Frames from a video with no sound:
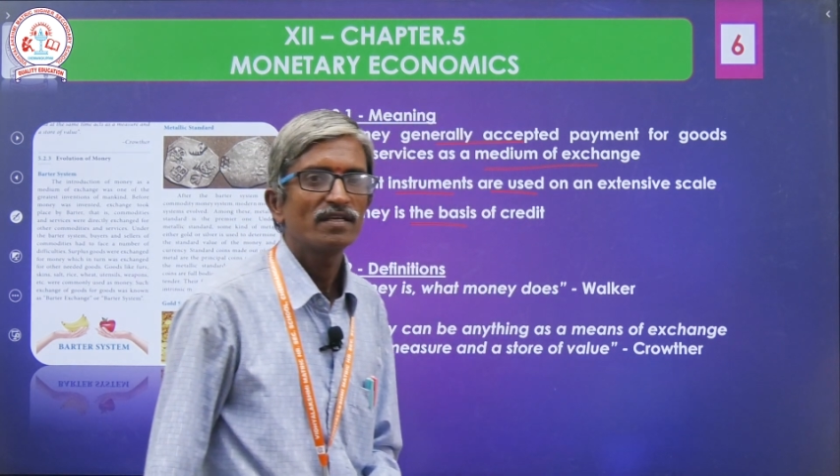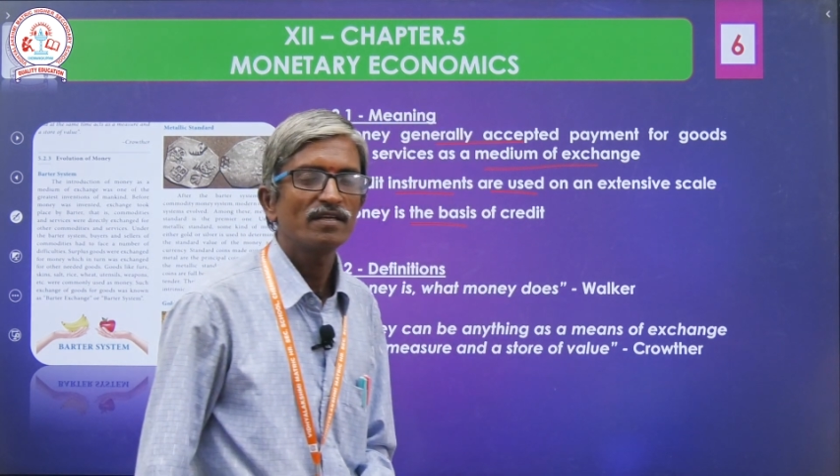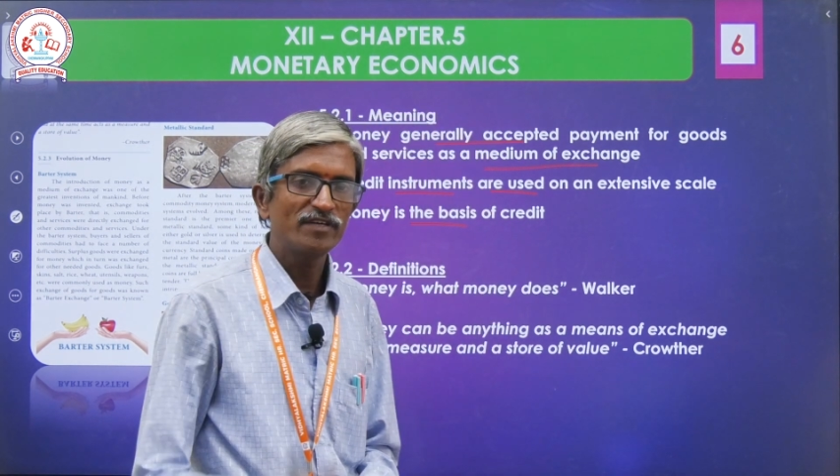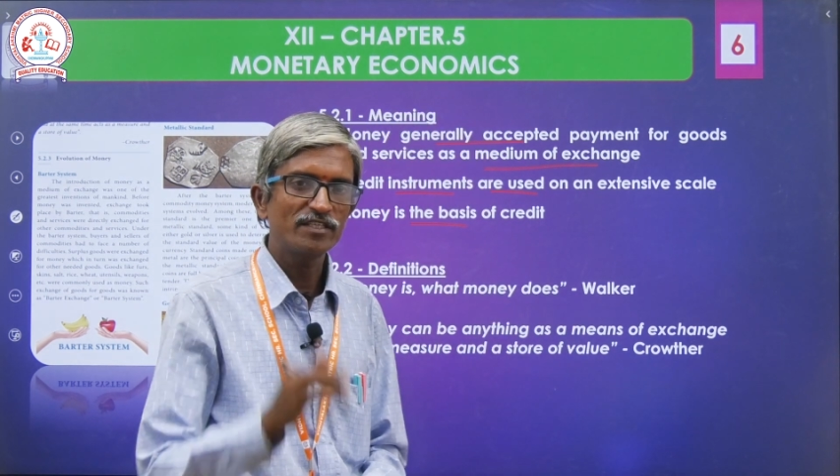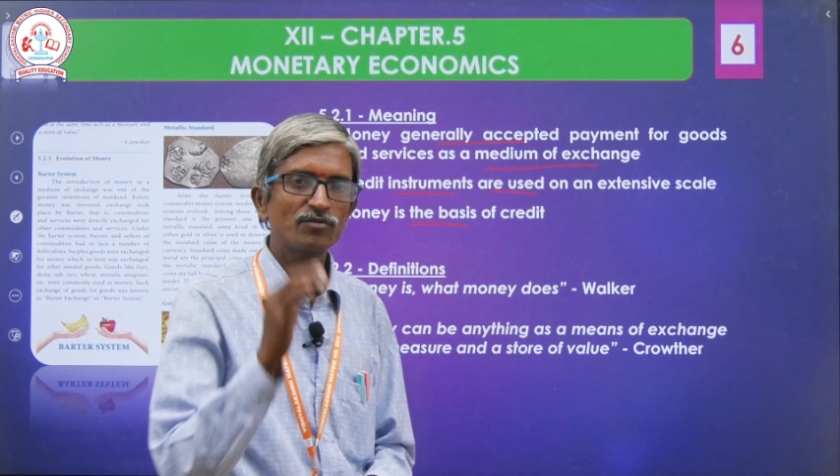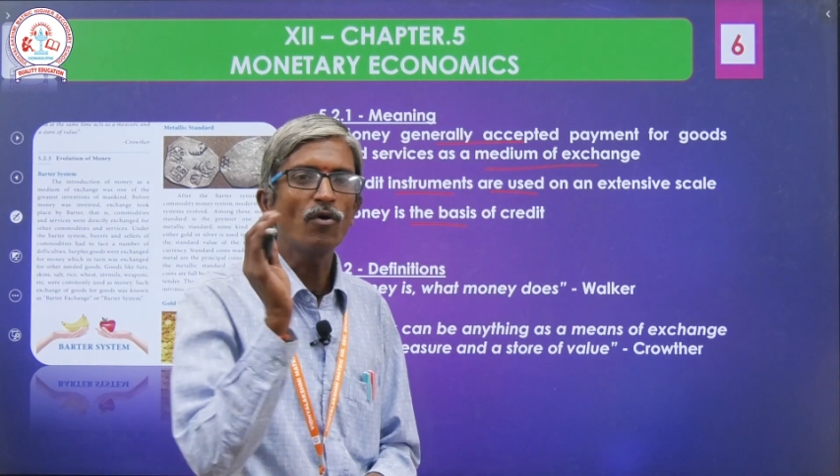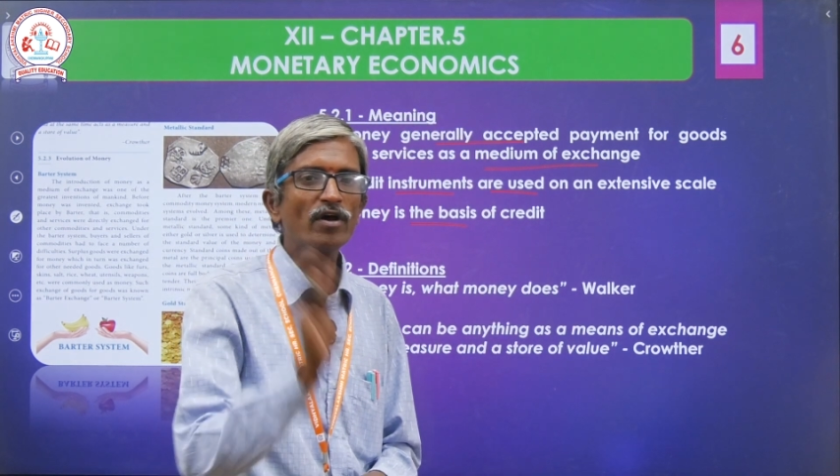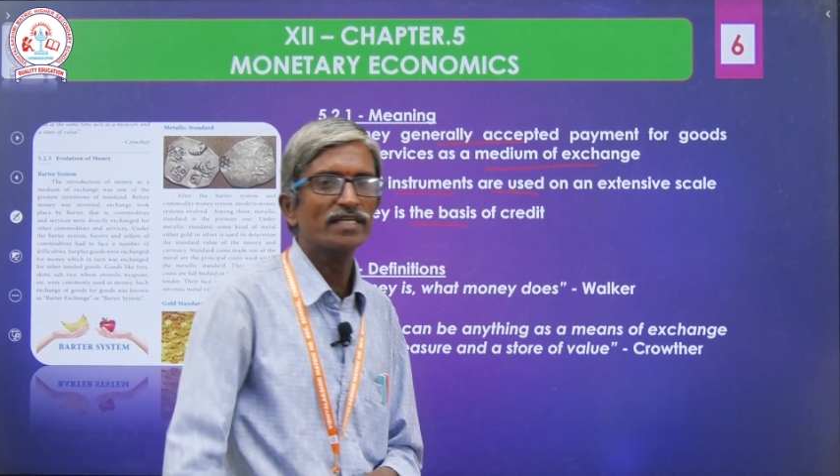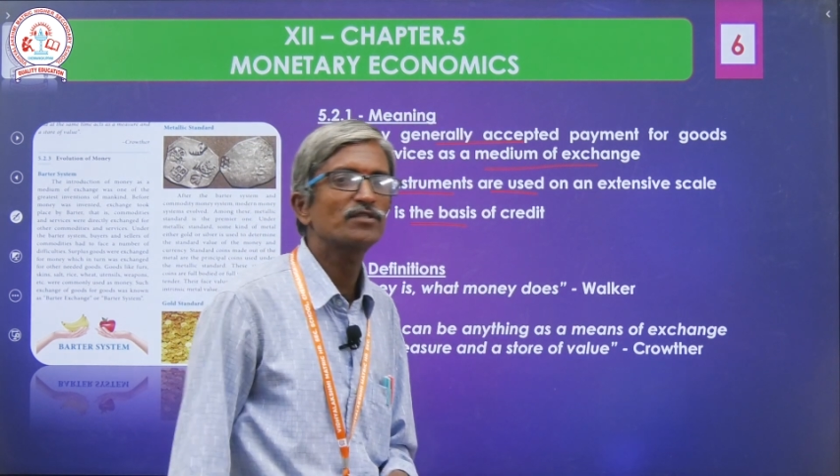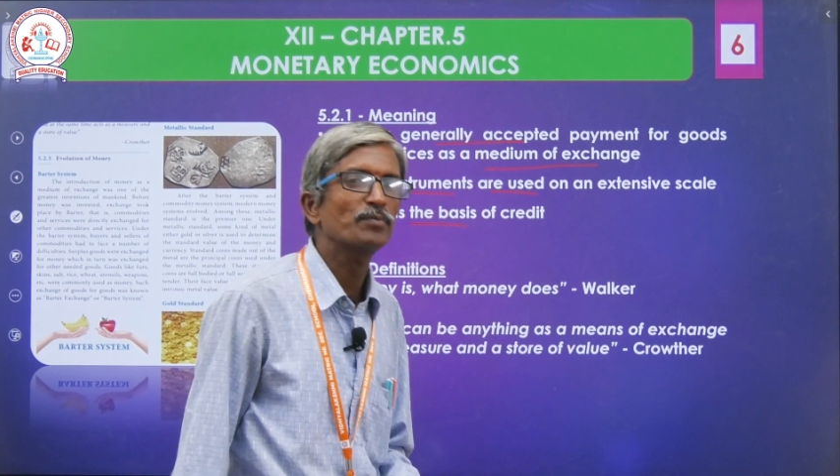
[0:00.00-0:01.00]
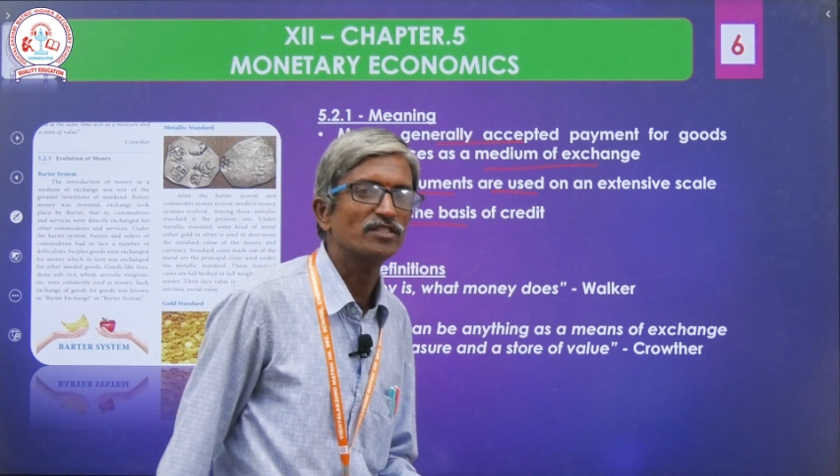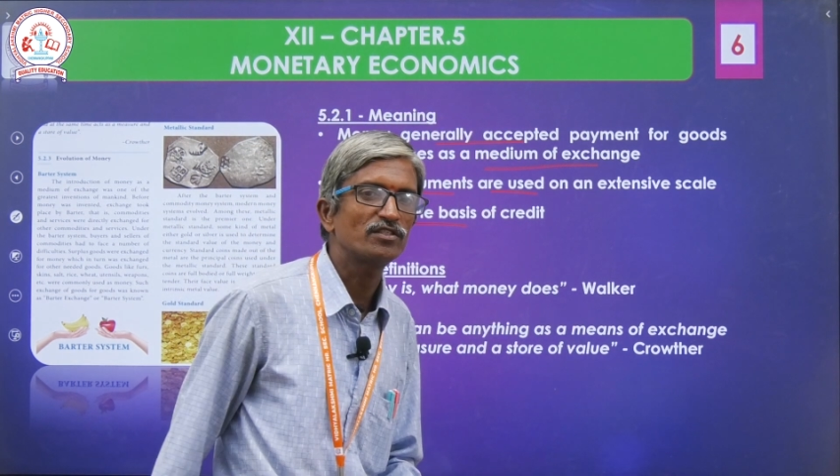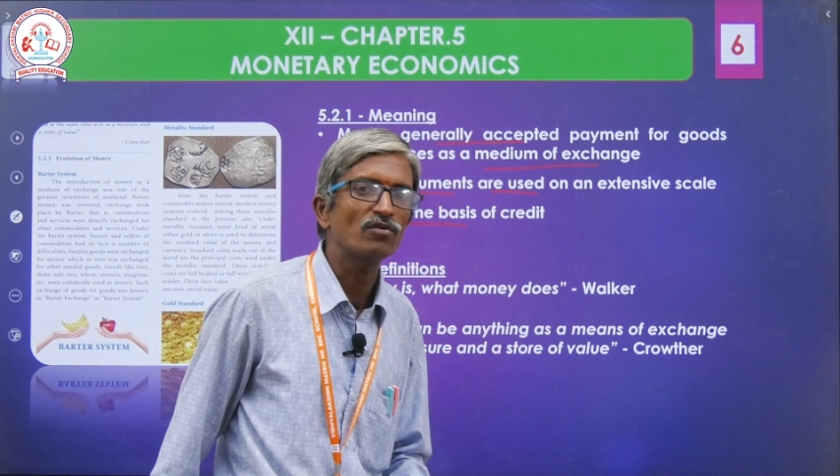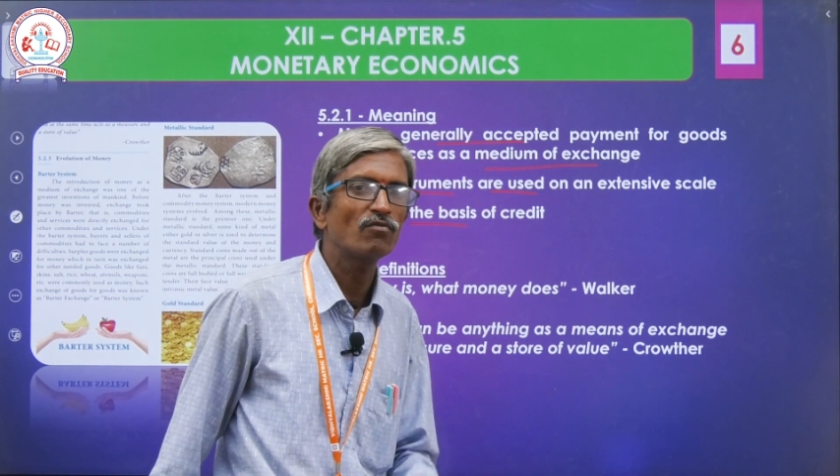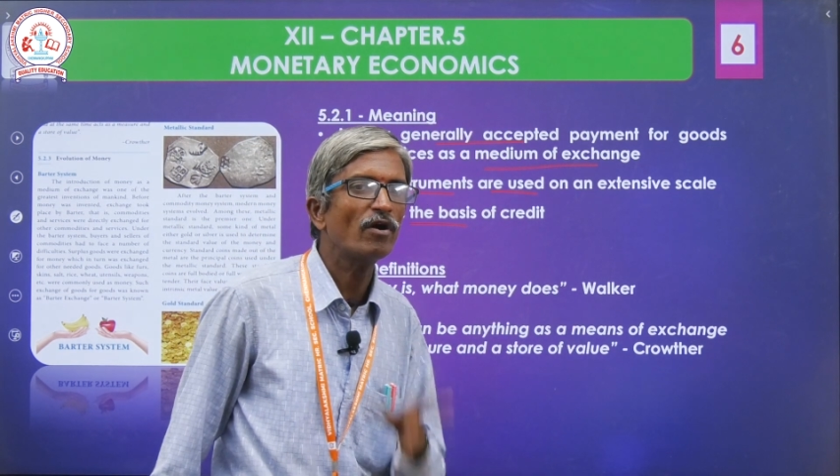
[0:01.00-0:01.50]
If it is more
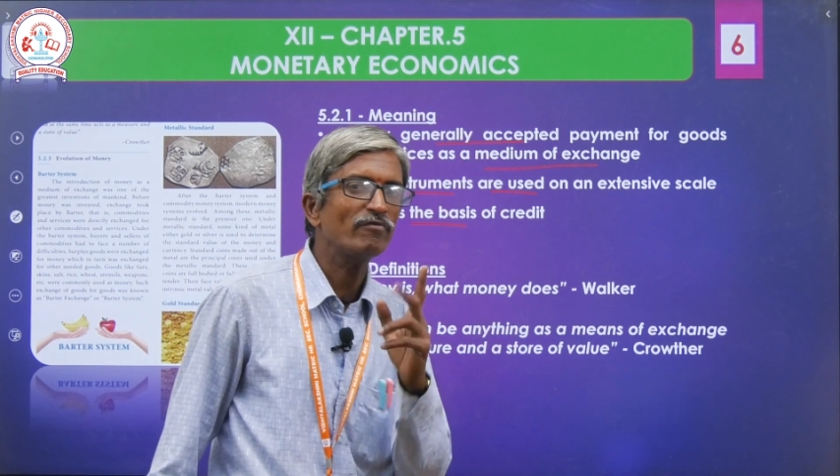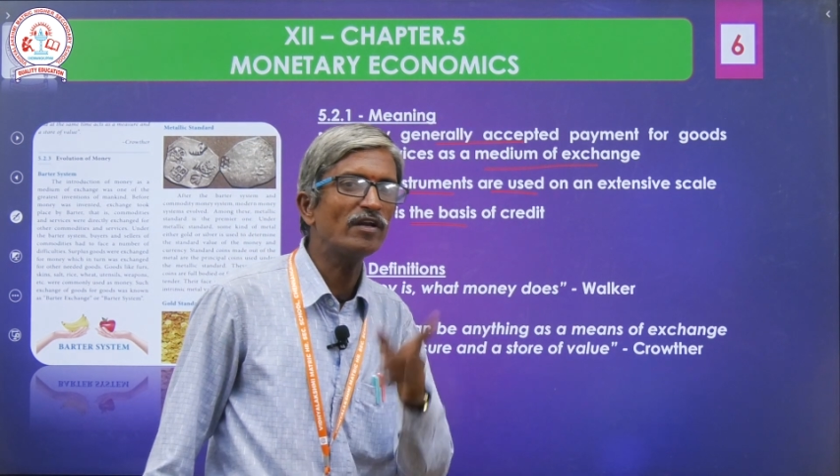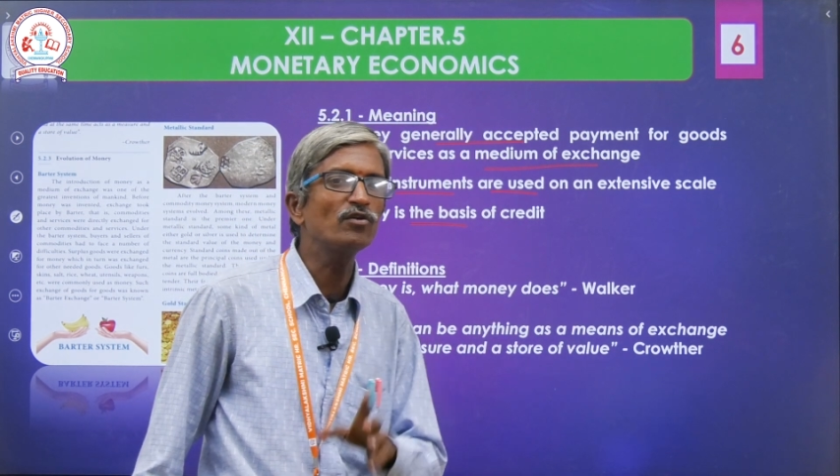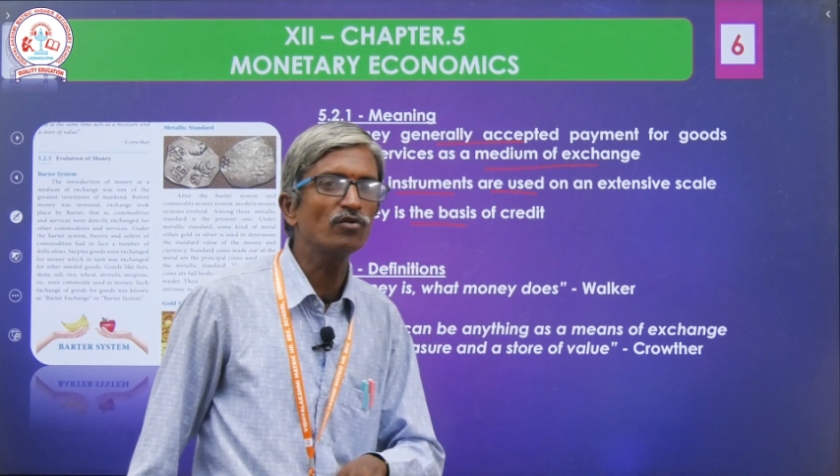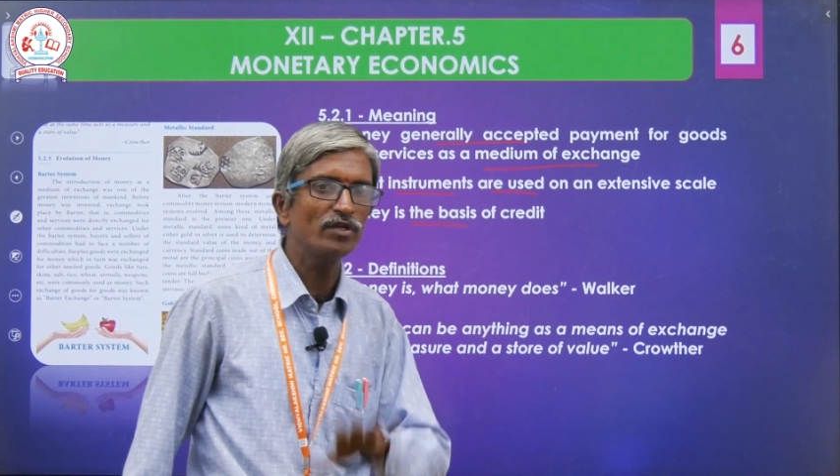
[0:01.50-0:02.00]
expensive, what we will do?